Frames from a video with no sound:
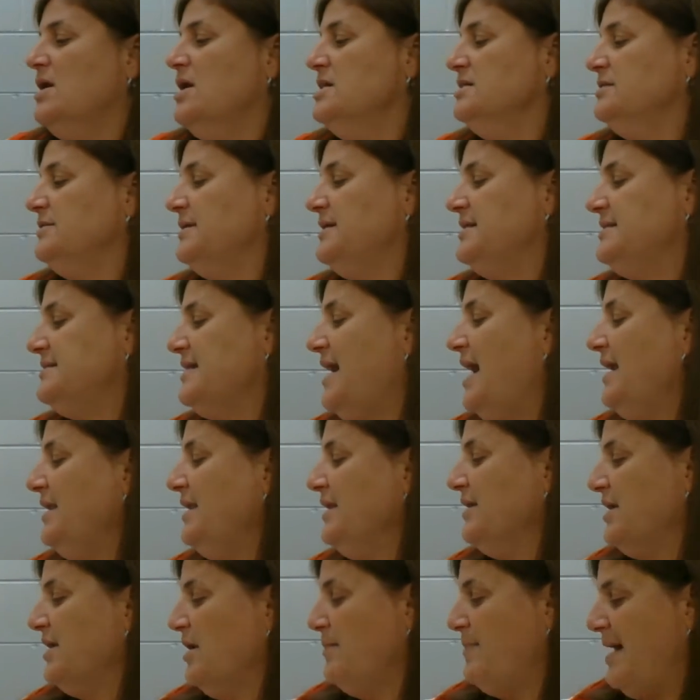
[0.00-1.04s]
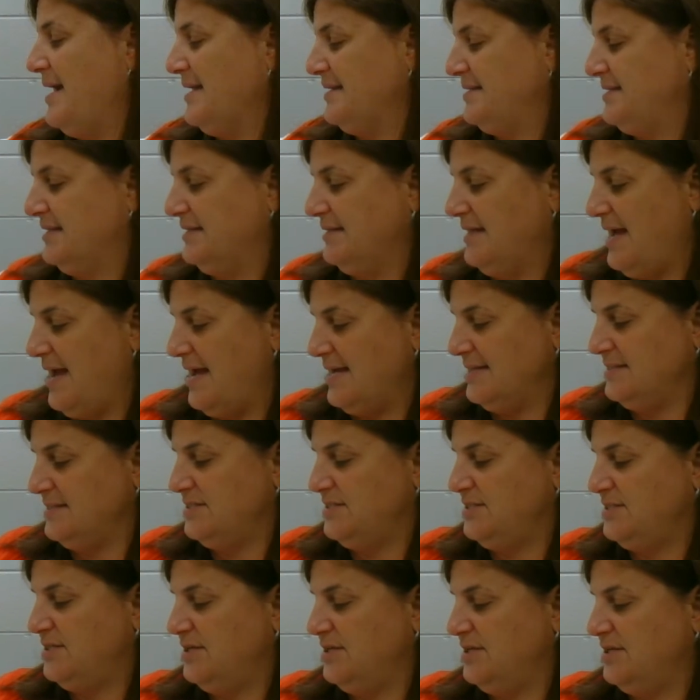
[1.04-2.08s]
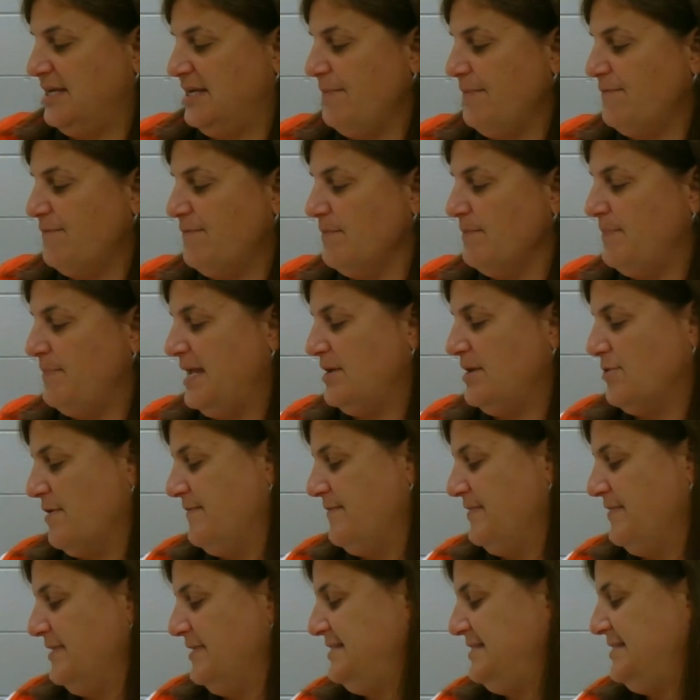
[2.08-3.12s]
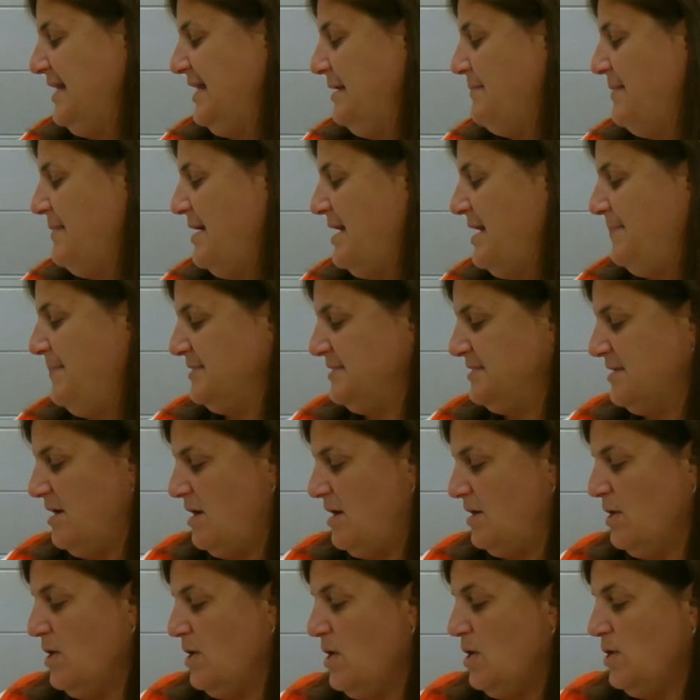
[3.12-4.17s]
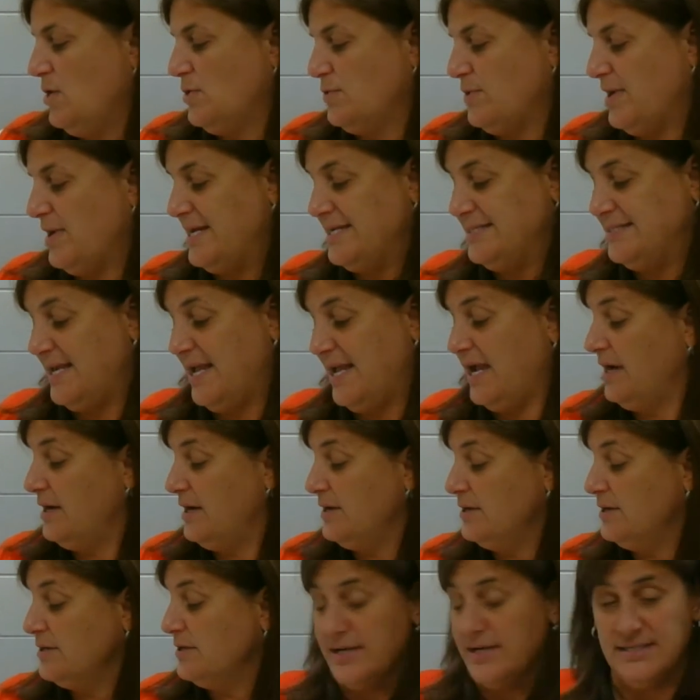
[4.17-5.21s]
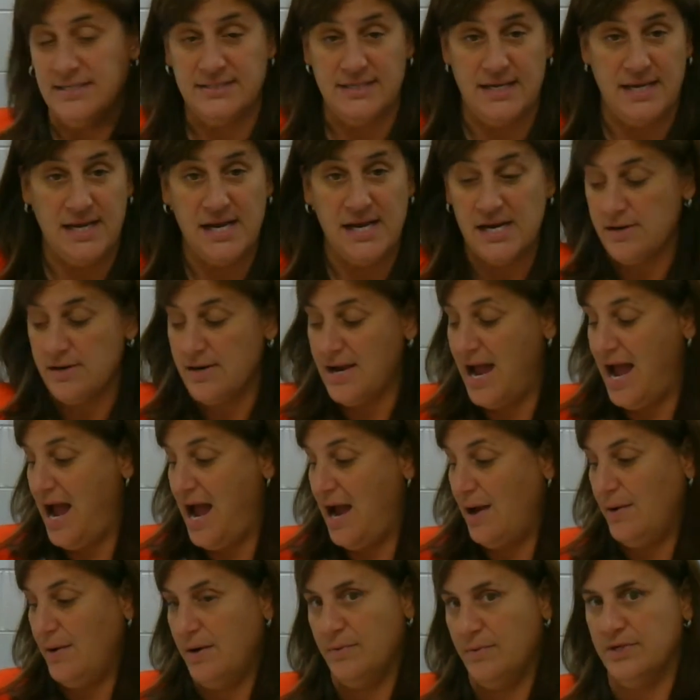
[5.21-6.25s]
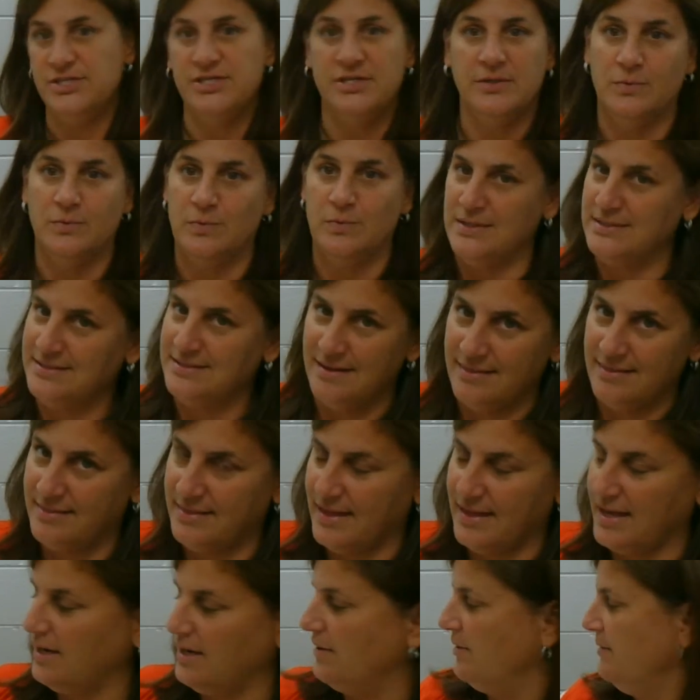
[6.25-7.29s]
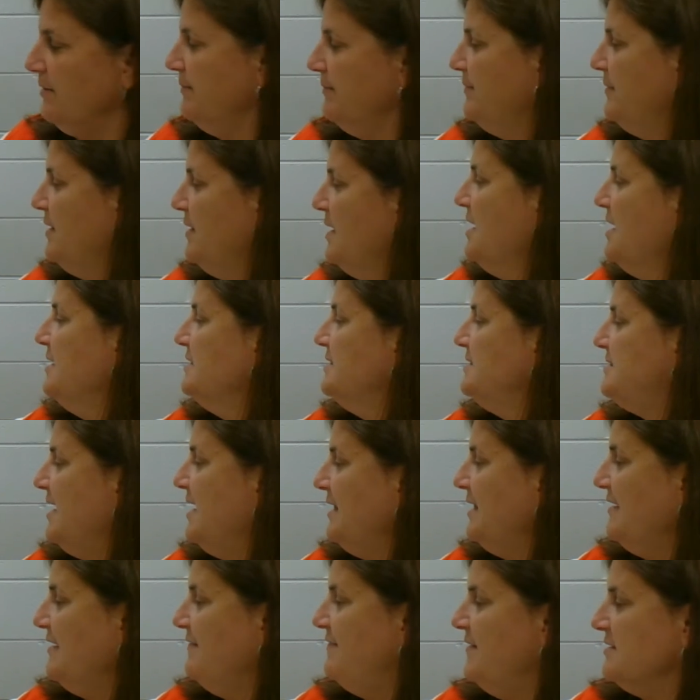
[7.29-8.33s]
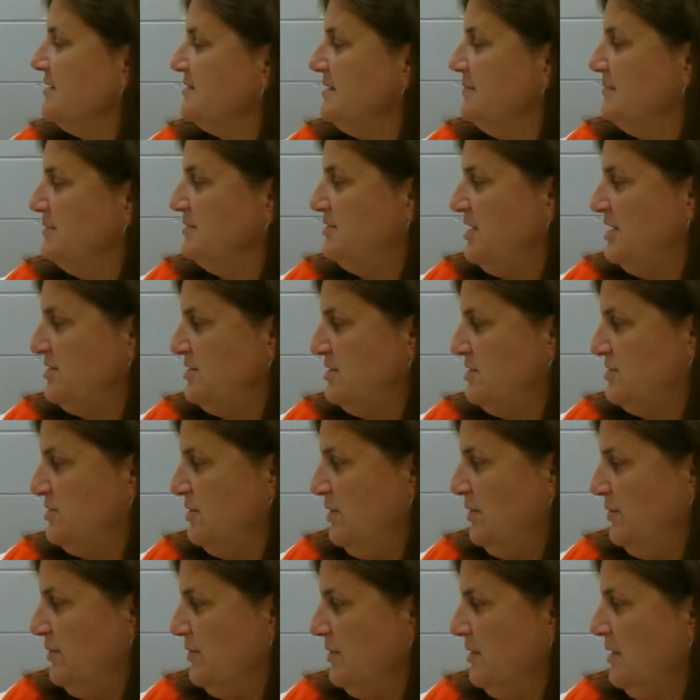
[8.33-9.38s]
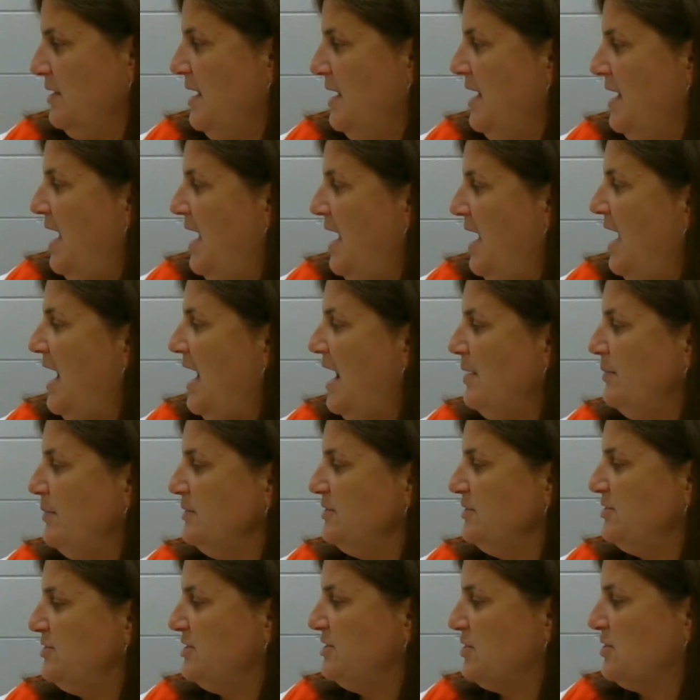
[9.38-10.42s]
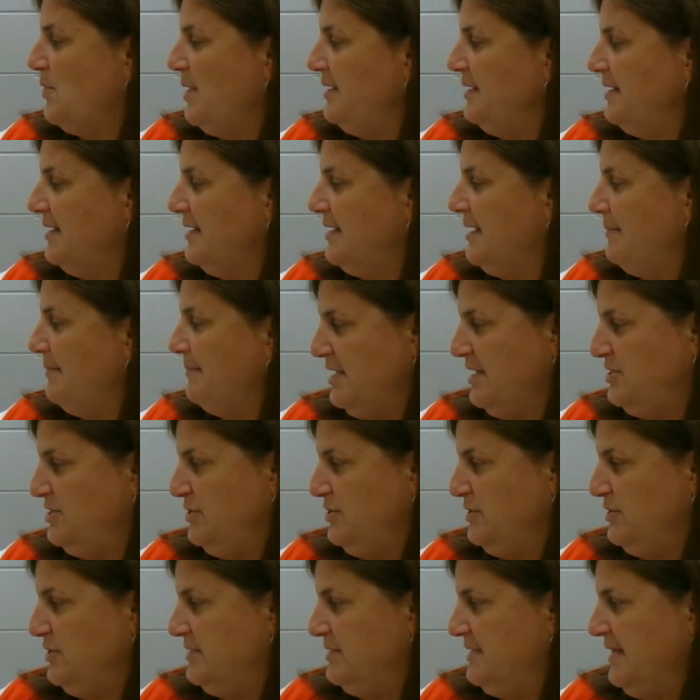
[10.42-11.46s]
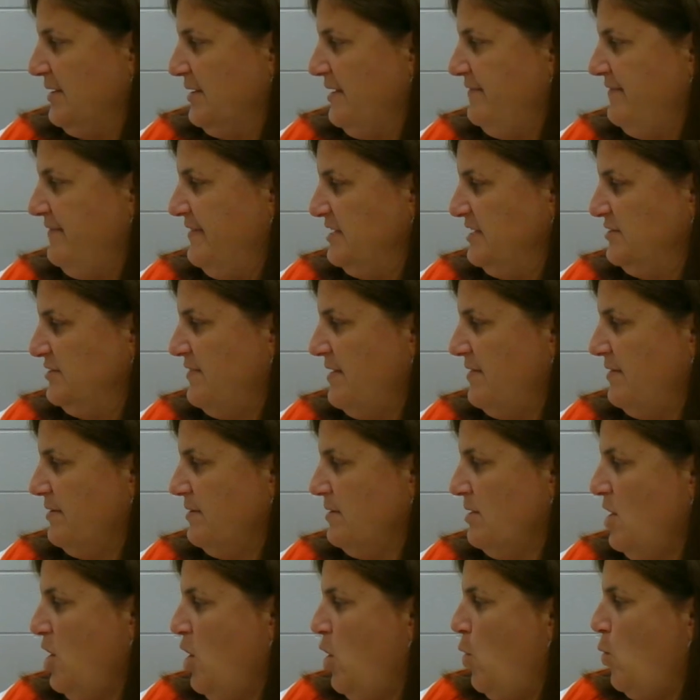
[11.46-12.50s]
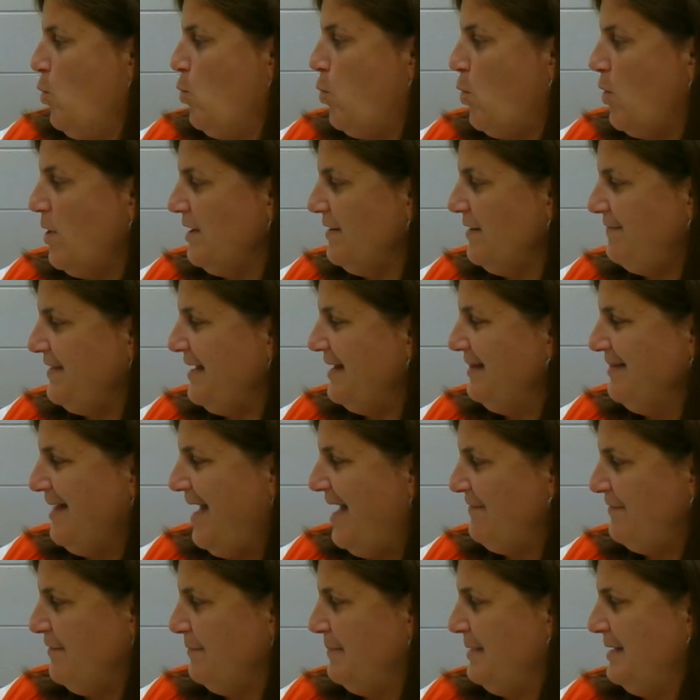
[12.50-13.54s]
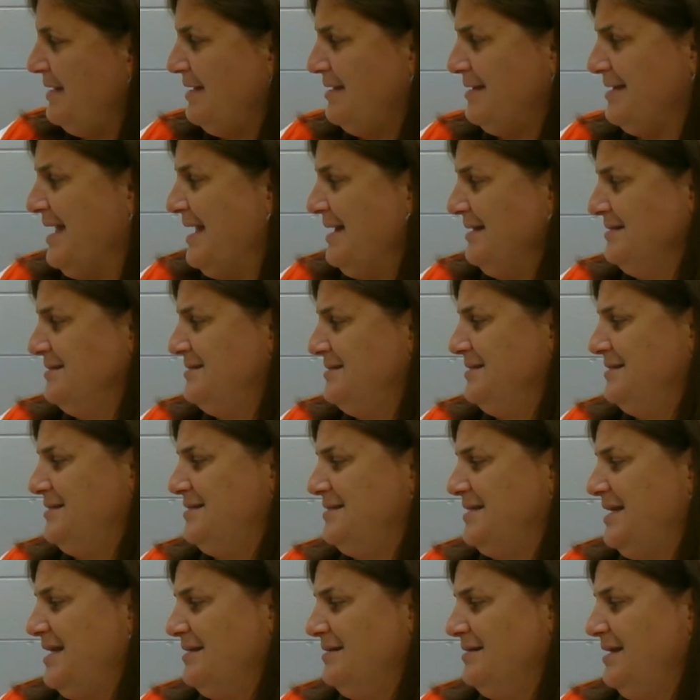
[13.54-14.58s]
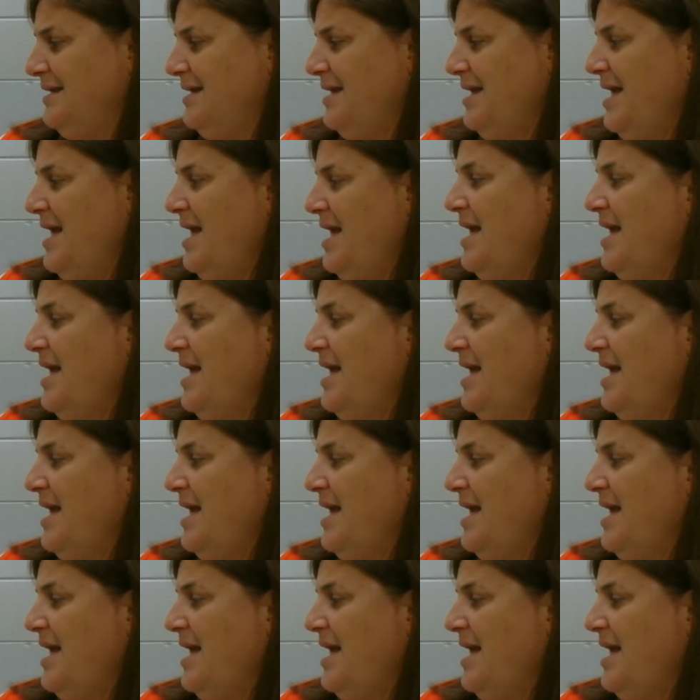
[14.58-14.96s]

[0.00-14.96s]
So he decided to go back to class. To keep from being nervous, Stanley made up a song. Crazy hair, how I wish it wasn't there. Stanley felt someone touch his shoulder. I was just going to come get you, said Larry Finchfeather. What if they laugh at me again, said Stanley.